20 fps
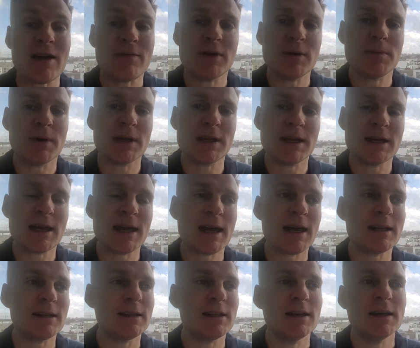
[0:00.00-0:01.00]
everybody
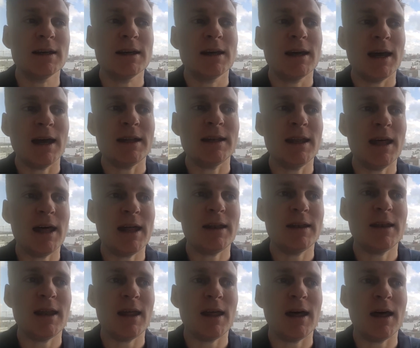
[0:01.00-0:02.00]
can, and
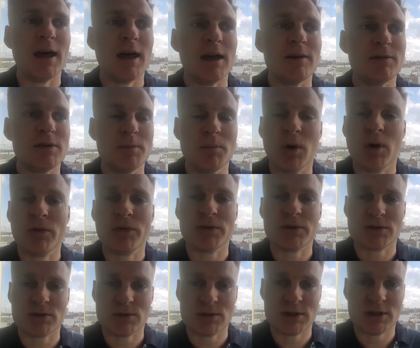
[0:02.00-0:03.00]
then uh, every month
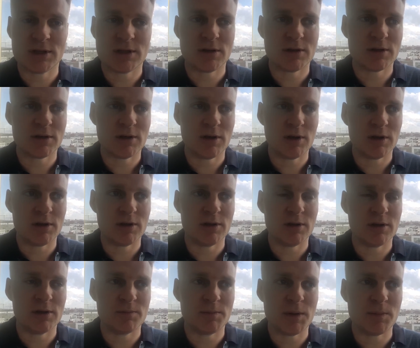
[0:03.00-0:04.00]
or so, there are
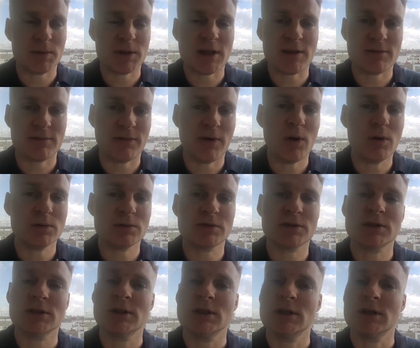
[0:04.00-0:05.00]
uh, people can vote,